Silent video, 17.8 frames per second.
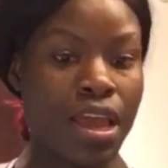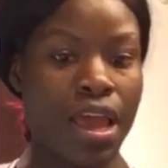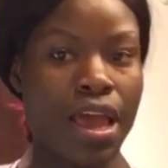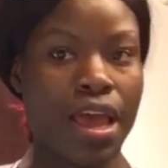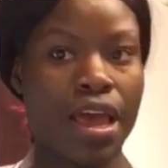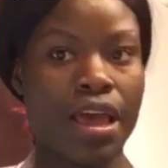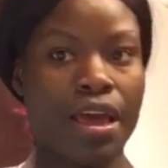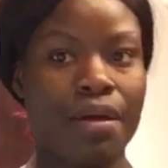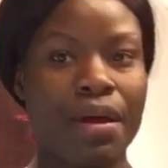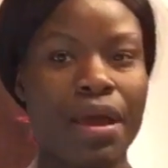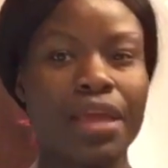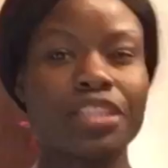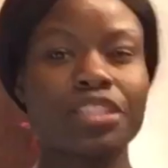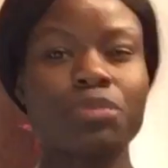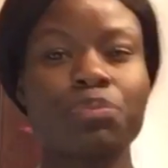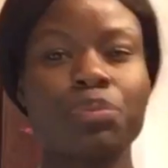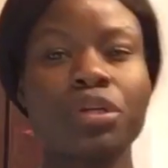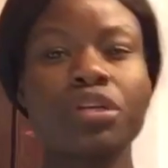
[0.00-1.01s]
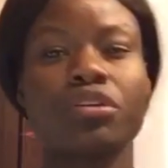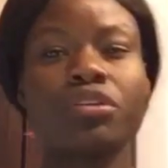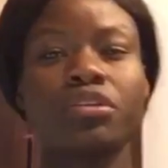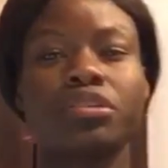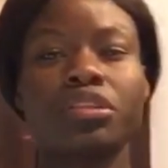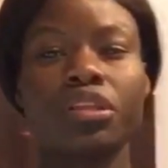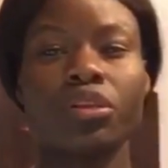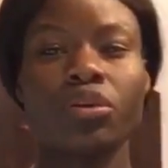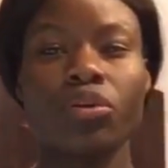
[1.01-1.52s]
Uh, I
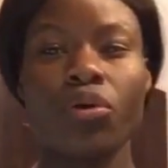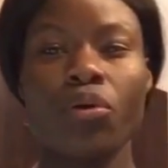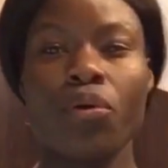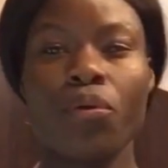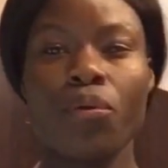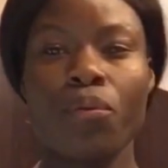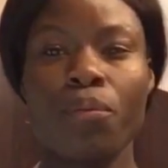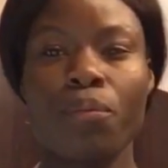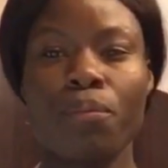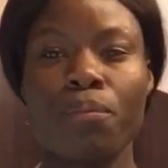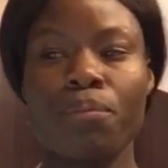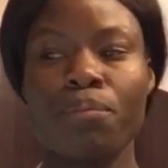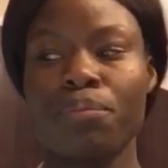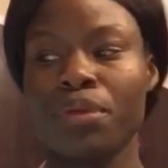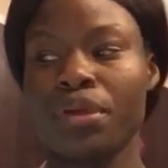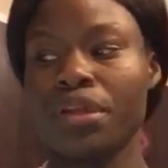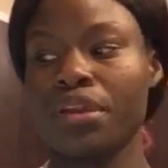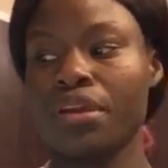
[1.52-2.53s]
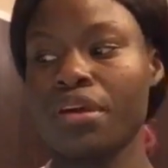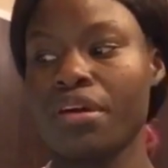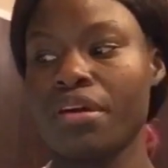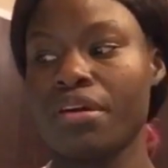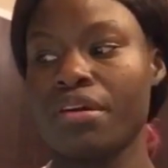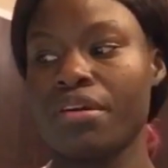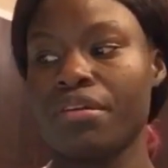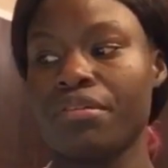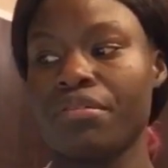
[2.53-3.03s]
sprinkled a little bit
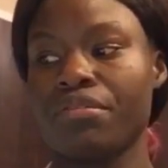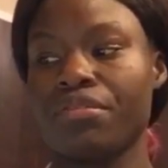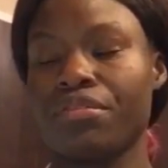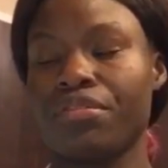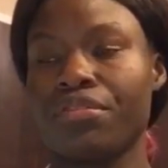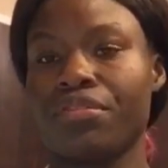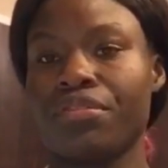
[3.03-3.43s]
of